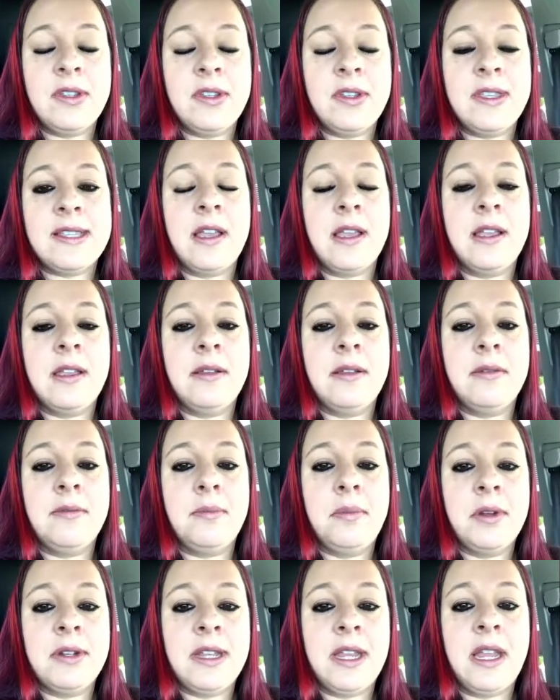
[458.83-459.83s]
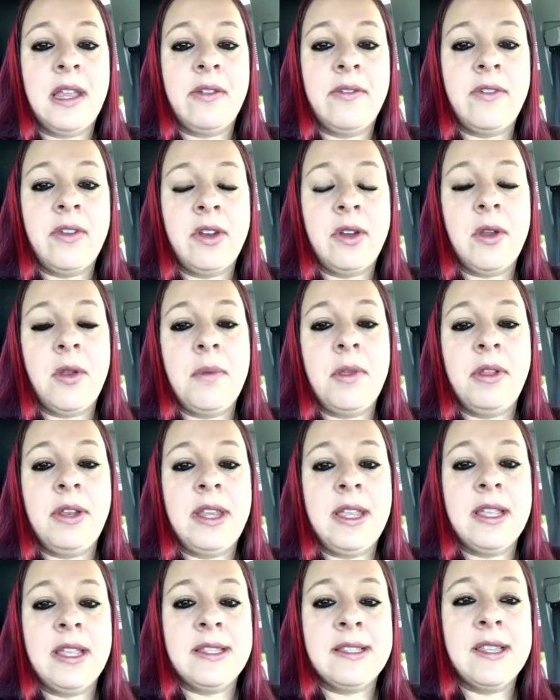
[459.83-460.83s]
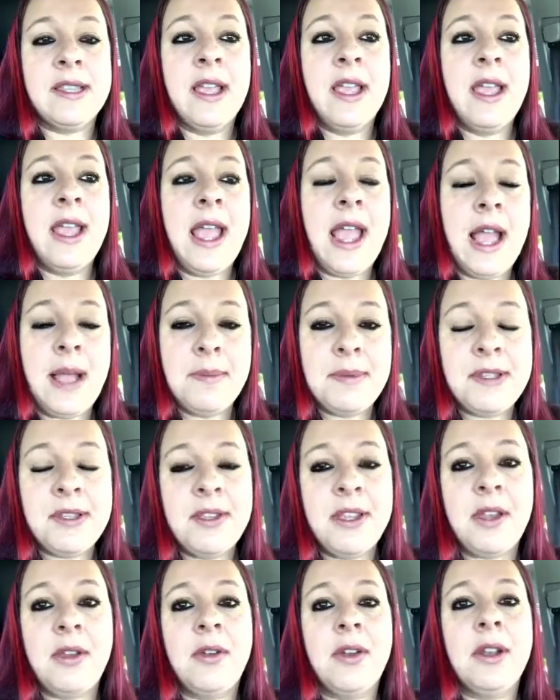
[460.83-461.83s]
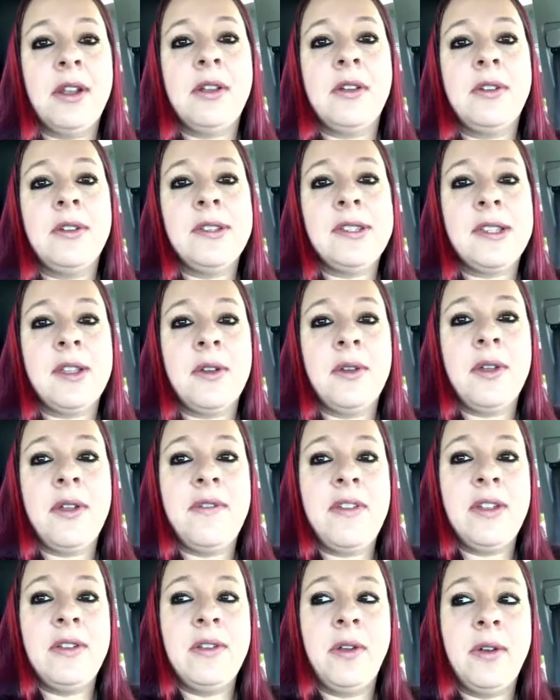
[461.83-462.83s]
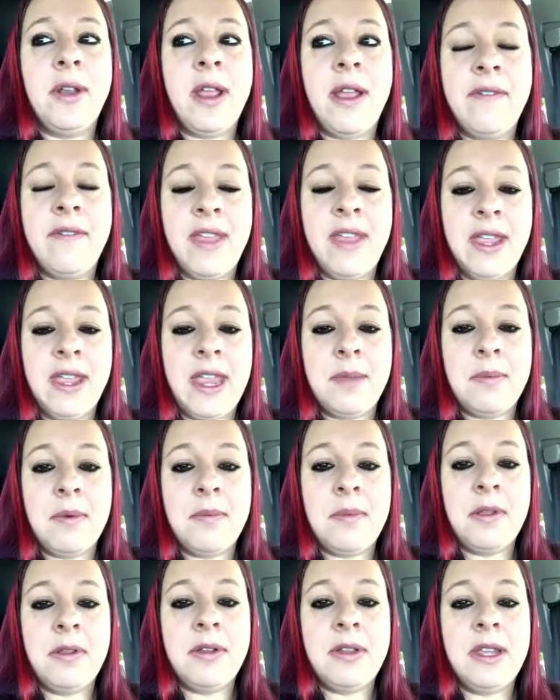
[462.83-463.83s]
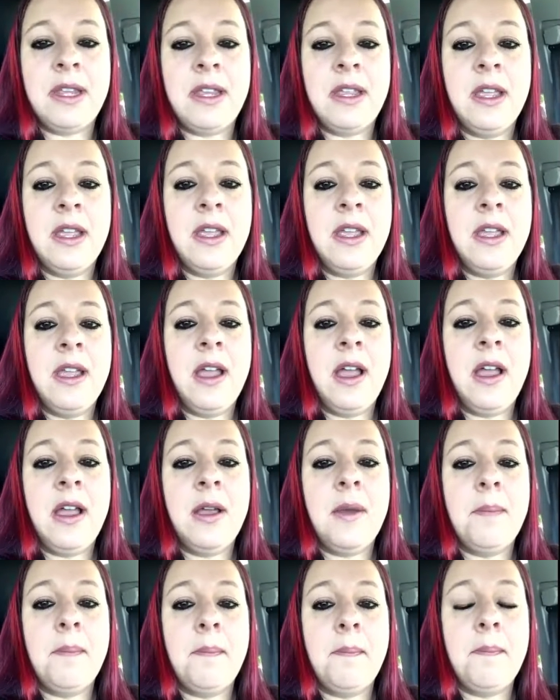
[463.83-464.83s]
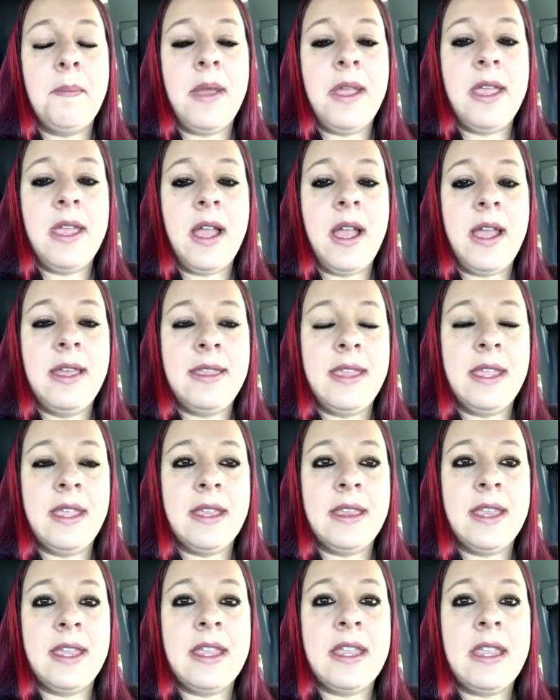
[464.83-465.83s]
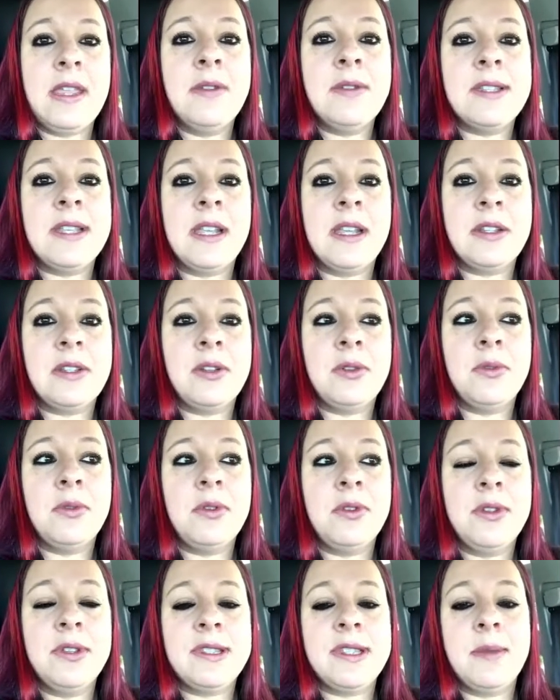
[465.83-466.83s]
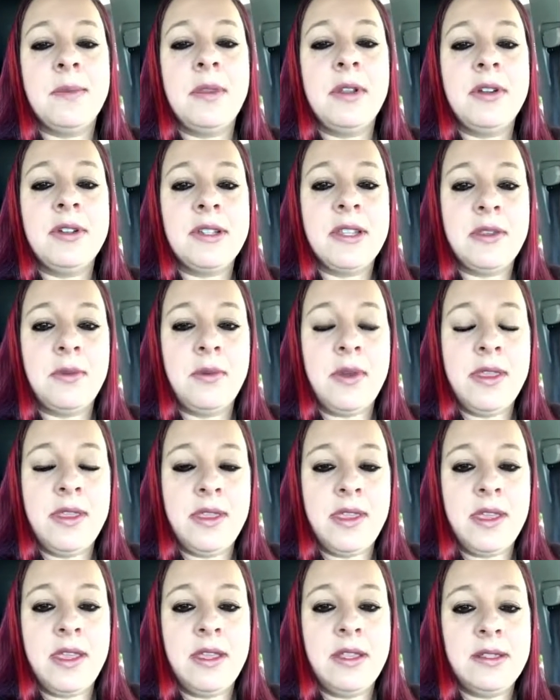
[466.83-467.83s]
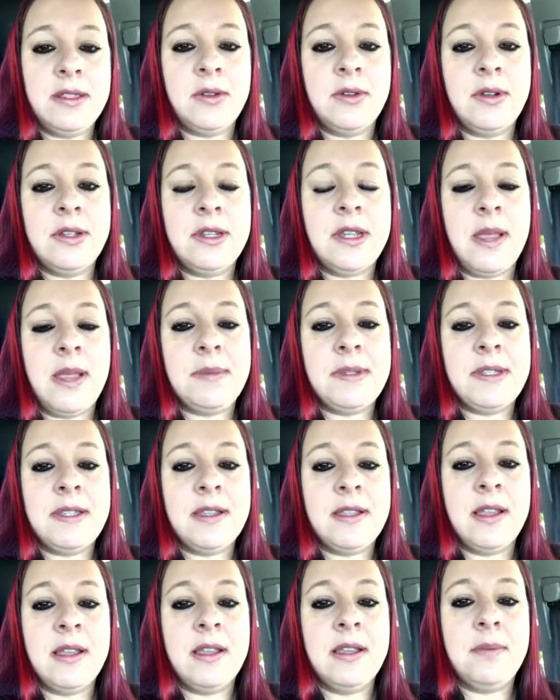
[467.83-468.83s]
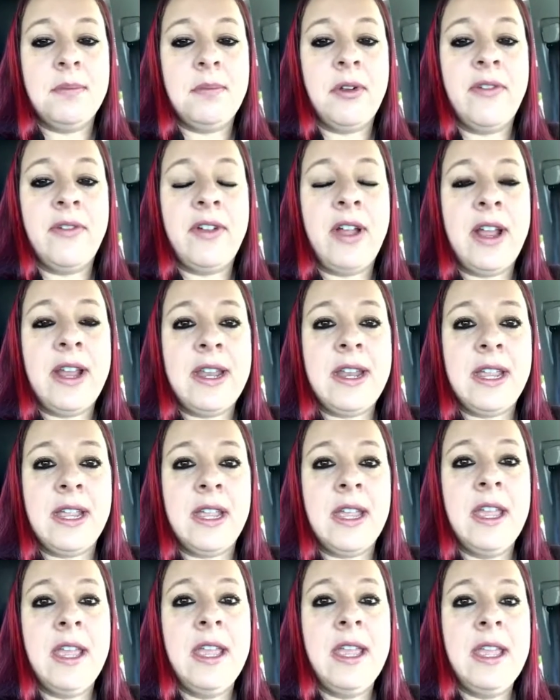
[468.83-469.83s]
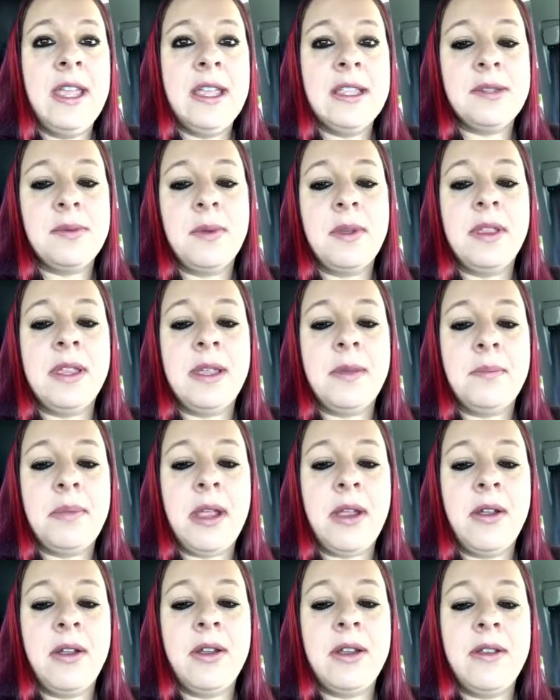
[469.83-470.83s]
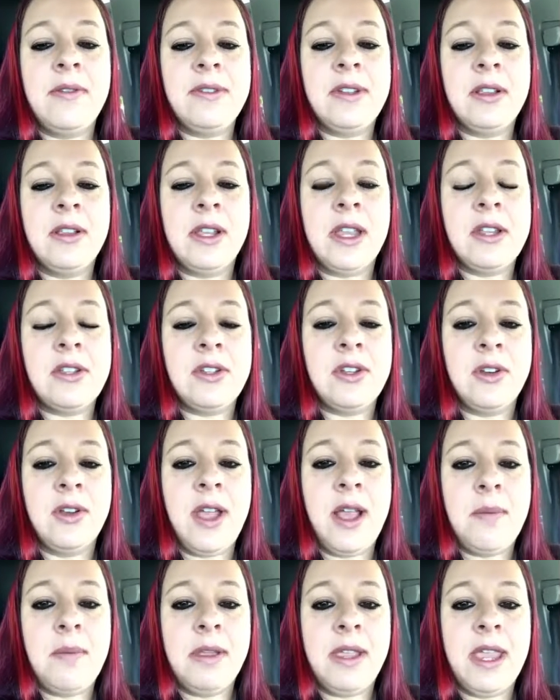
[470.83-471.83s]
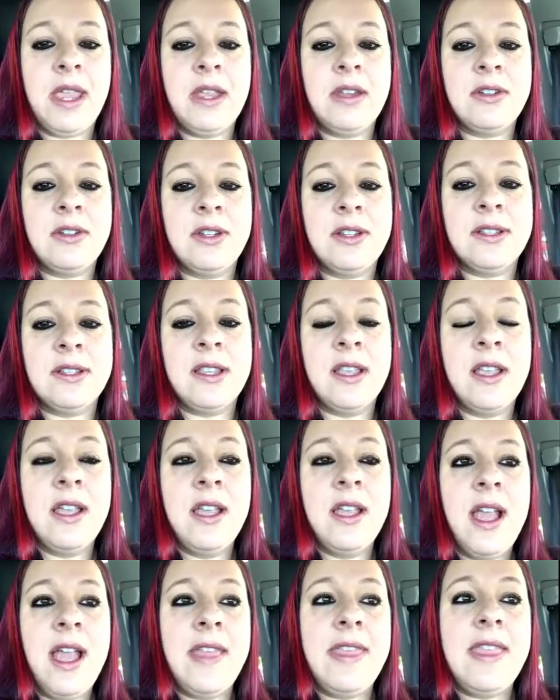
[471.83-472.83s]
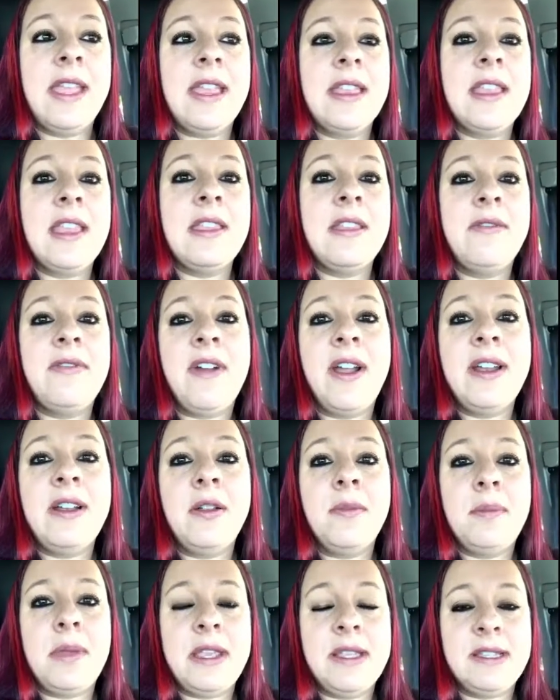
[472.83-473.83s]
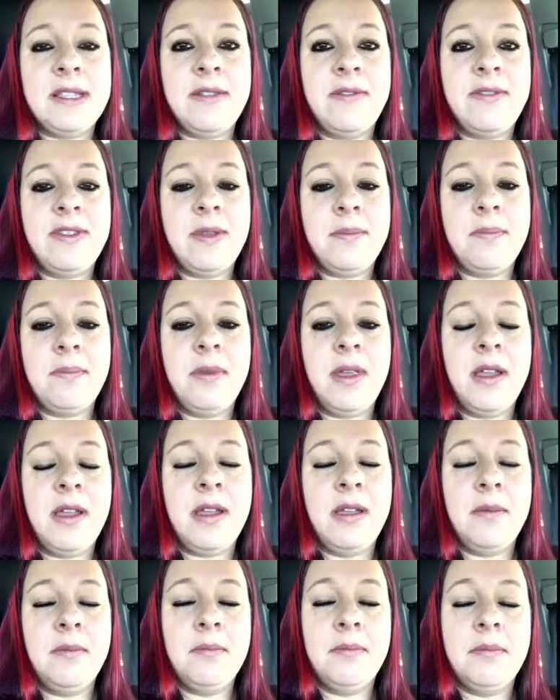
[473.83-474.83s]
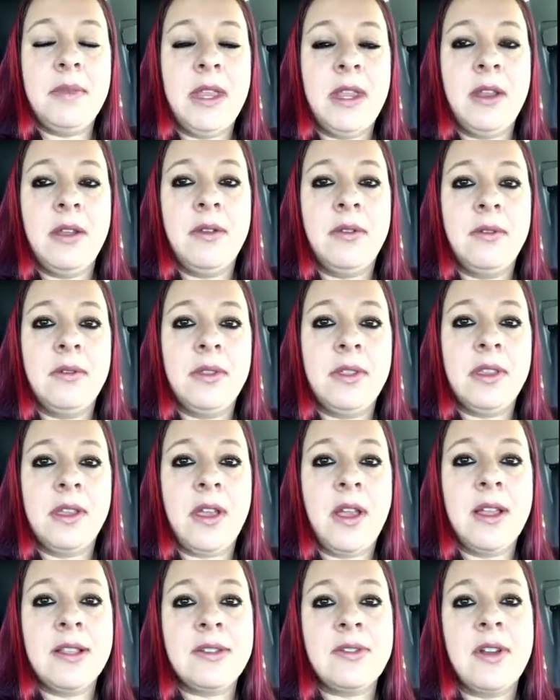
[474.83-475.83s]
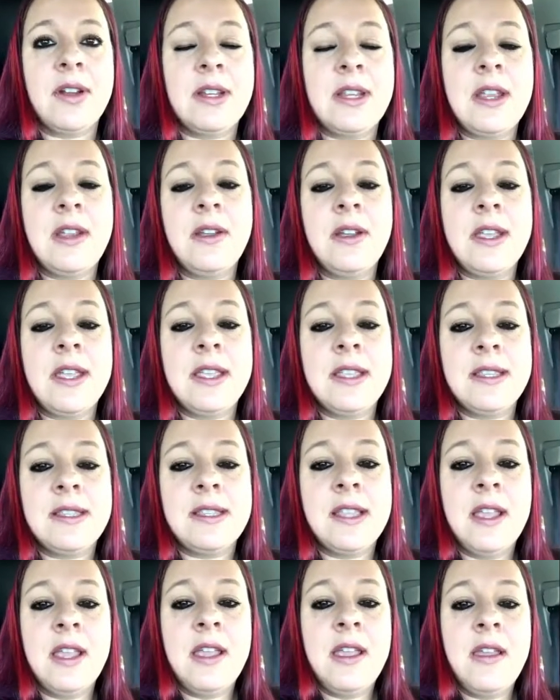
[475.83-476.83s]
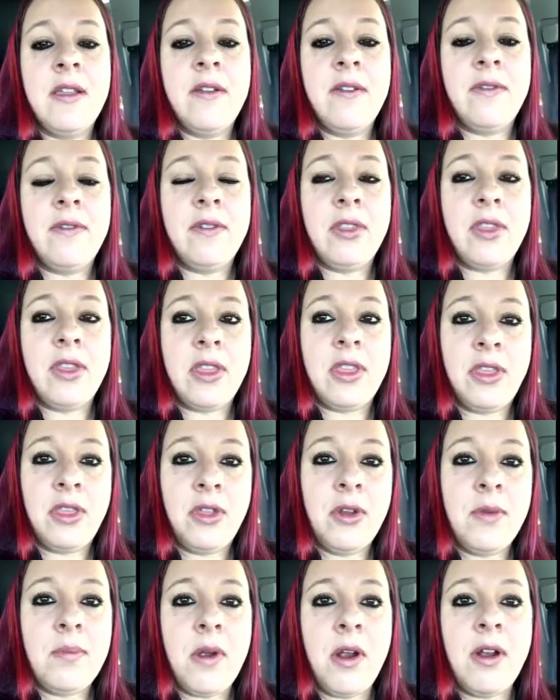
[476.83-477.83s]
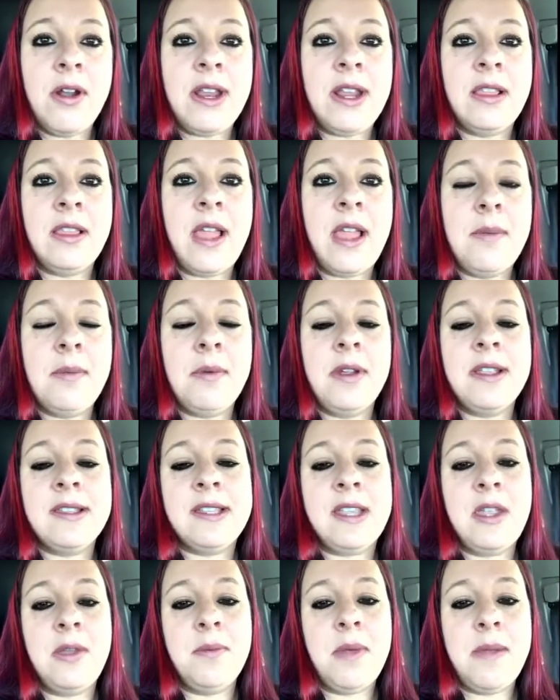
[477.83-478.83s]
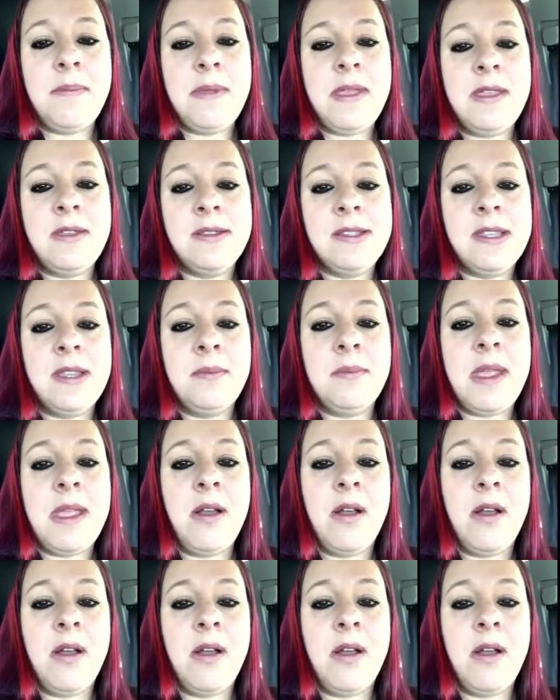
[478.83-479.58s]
to this uh, particular vulnerability is absolutely critical. So if you don't have that capability, um, I think that using a tool similar to the one that Sonatype's uh, providing is really imperative to look at your application. I think, and then the final piece of the, um, you know, the construct here is the third-party libraries that you might be using may